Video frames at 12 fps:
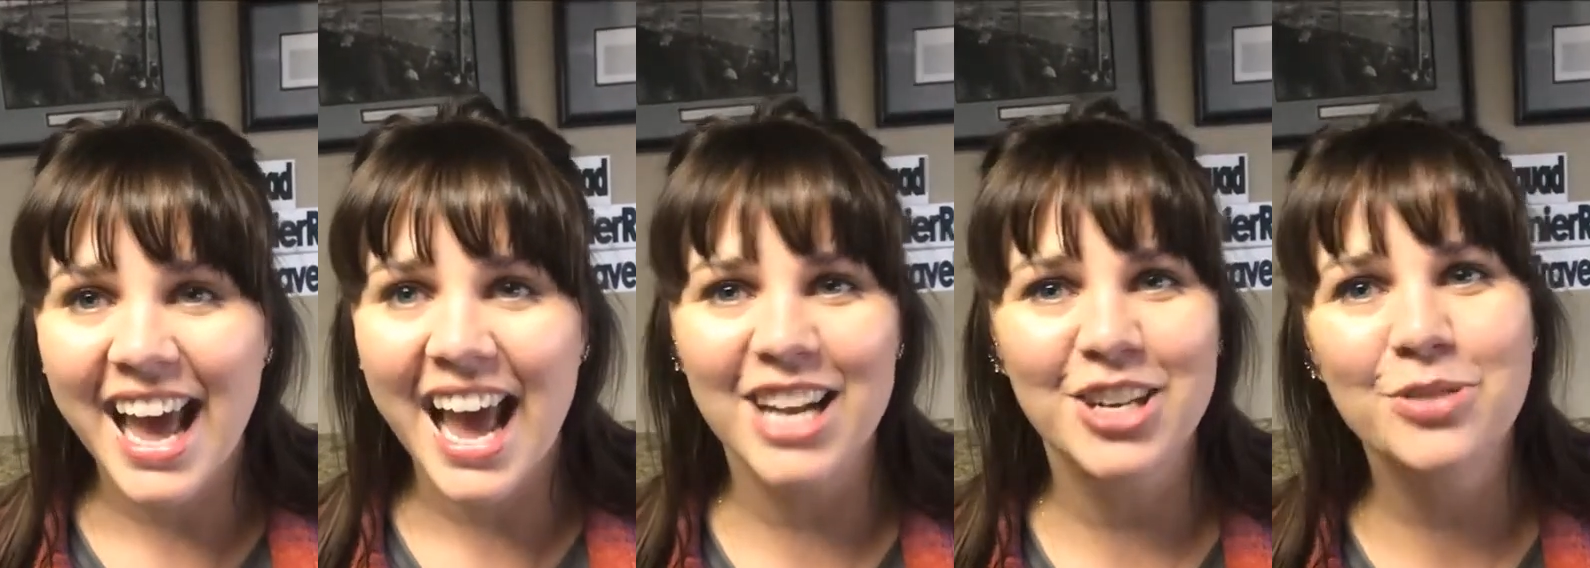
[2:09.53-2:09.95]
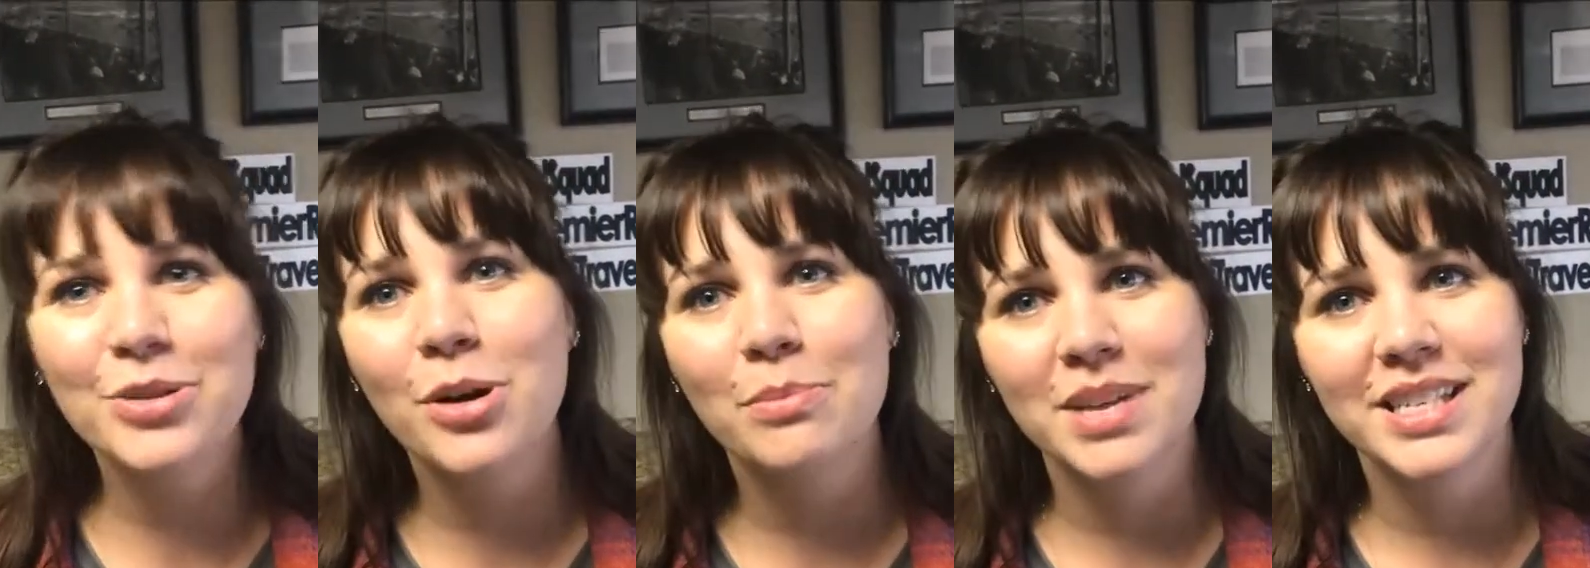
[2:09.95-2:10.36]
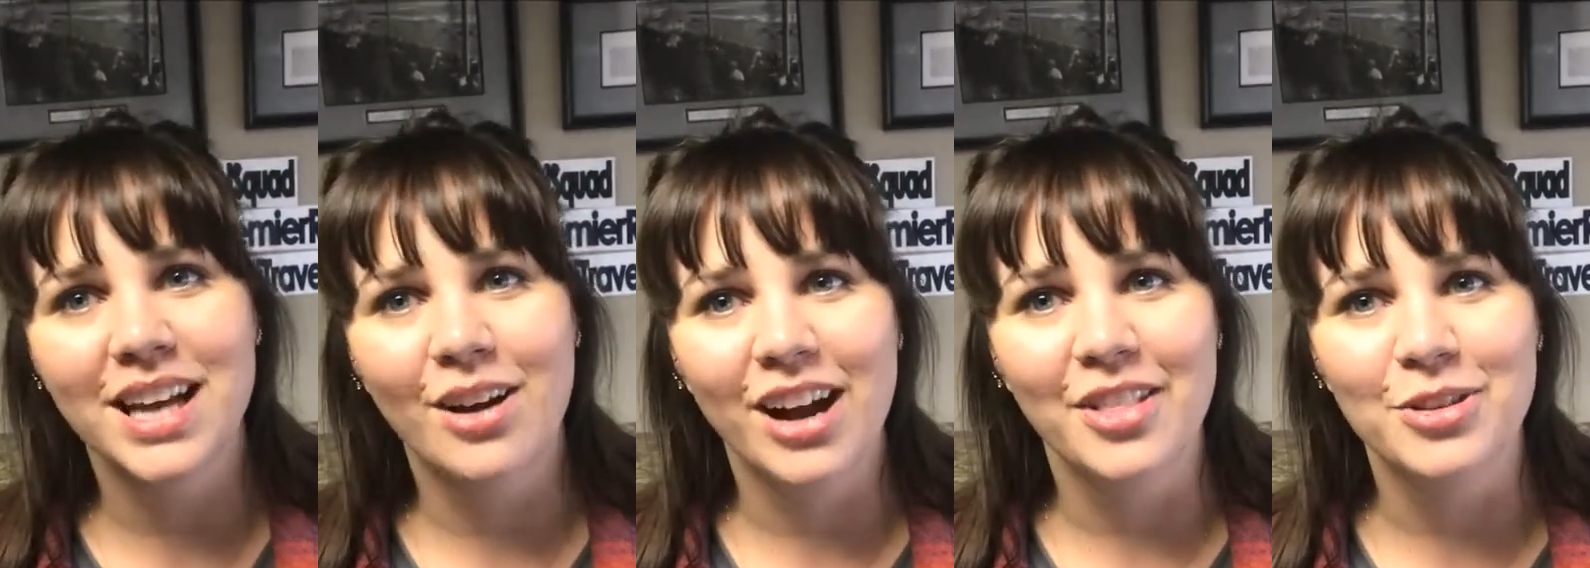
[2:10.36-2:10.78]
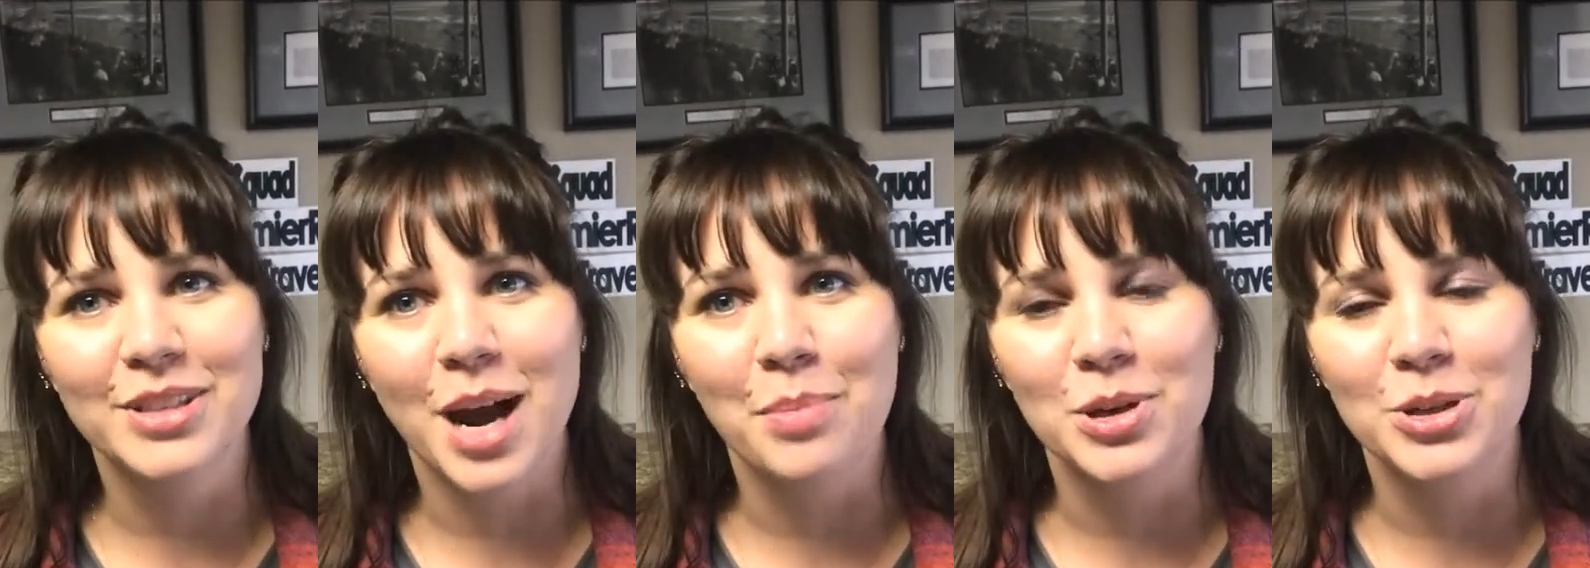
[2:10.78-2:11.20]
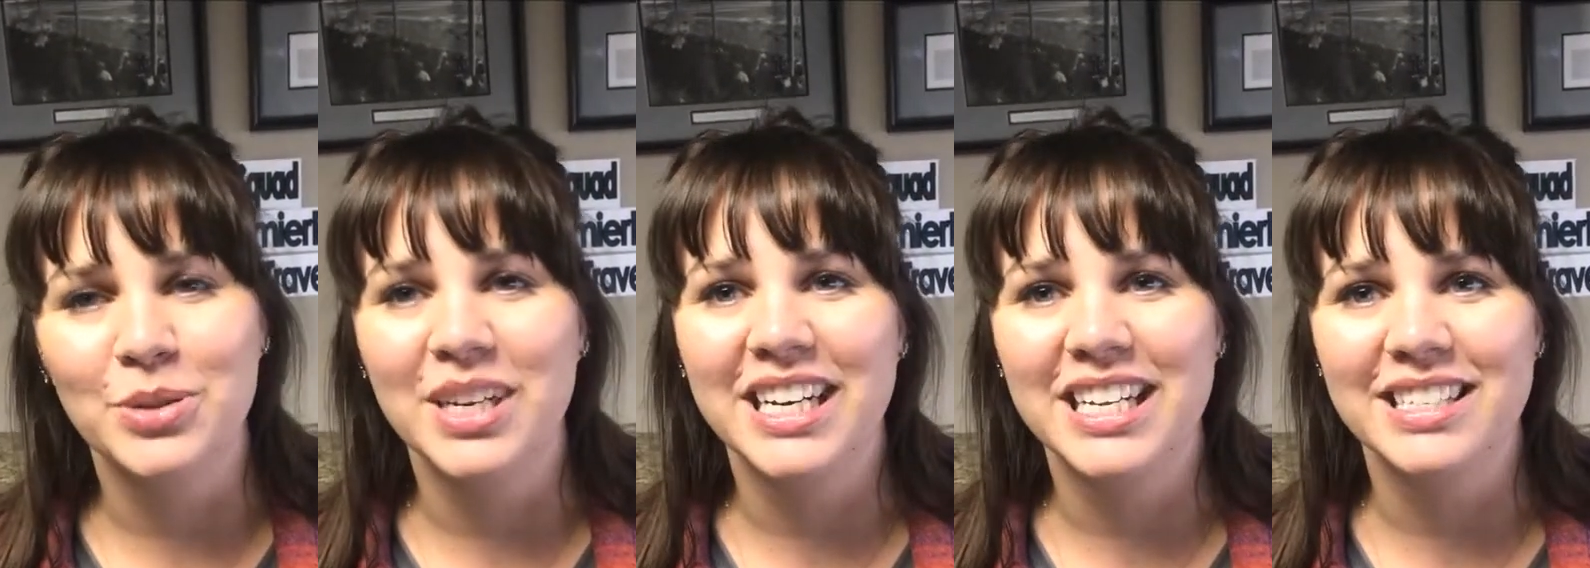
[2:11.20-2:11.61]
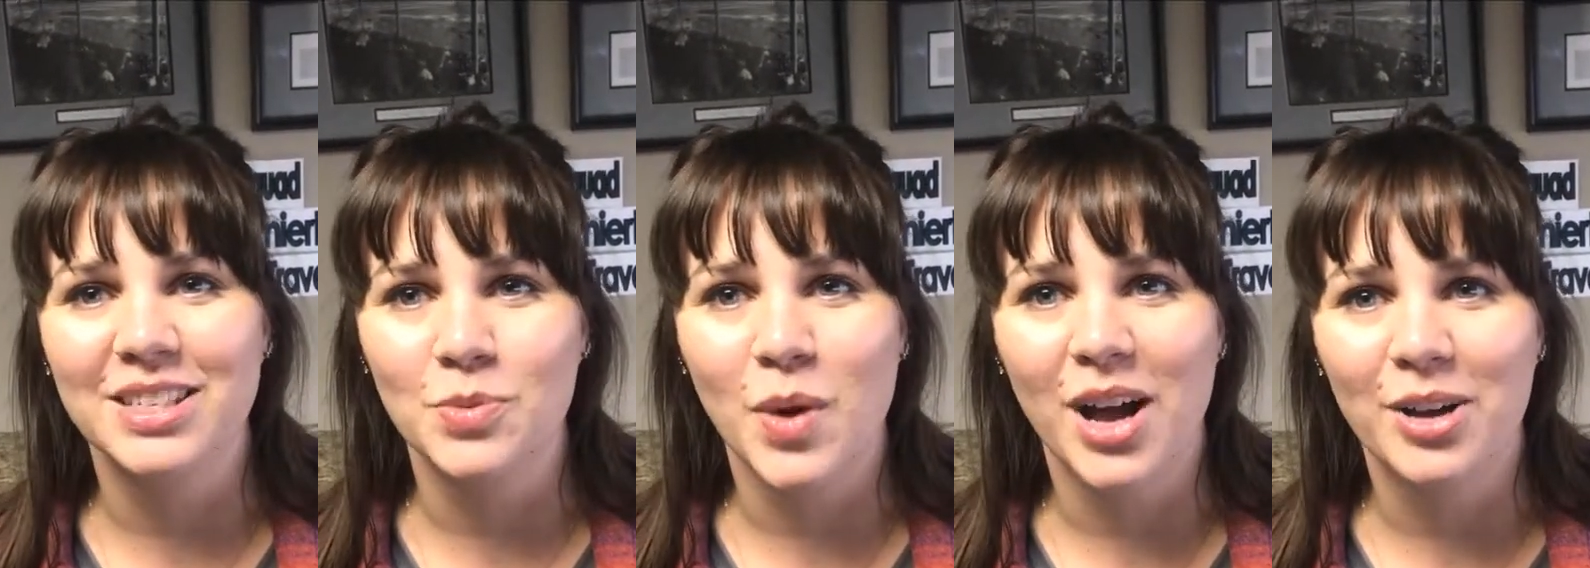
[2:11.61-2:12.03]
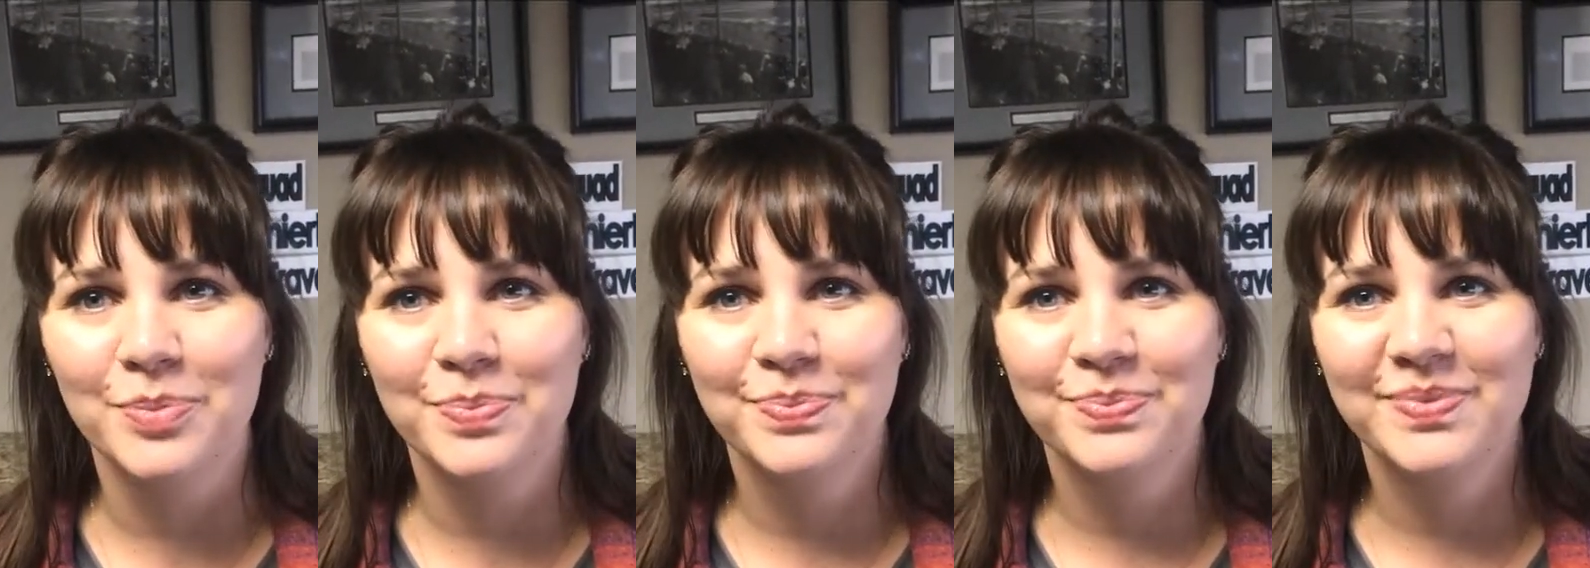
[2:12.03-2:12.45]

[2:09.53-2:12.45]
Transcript: and you don't miss out on those opportunities as well.